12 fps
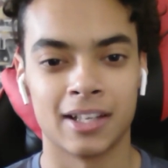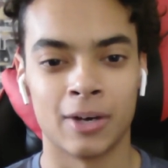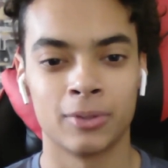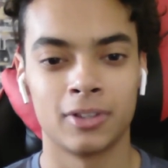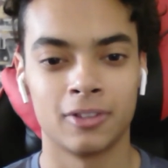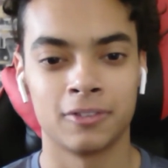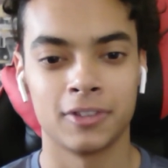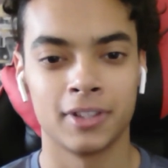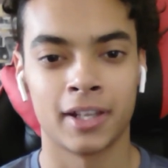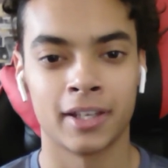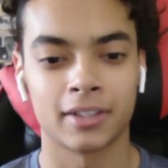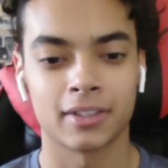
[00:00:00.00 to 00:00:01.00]
I wonder if he,
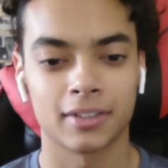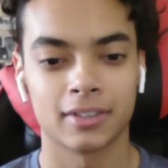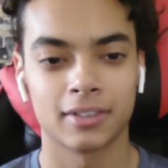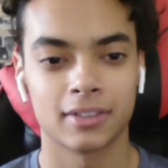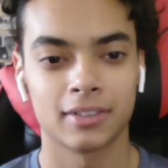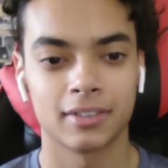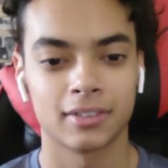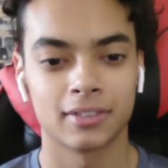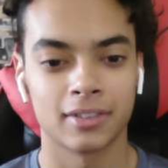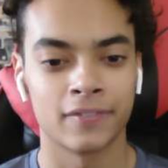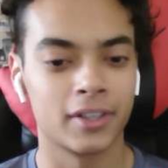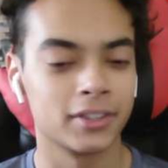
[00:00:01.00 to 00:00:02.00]
like, if
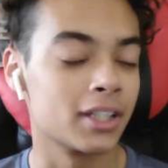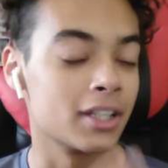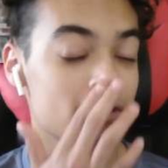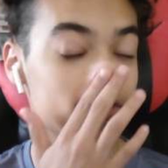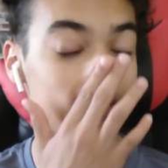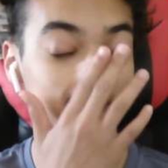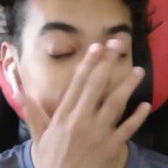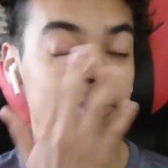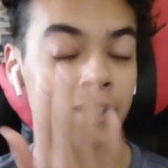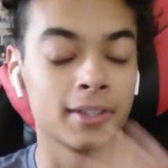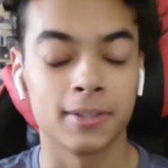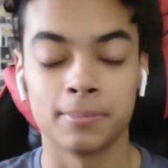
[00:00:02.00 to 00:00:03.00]
there's any other Doctors
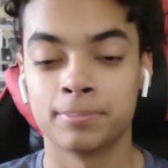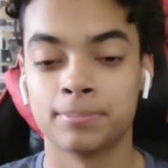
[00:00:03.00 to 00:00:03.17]
like him.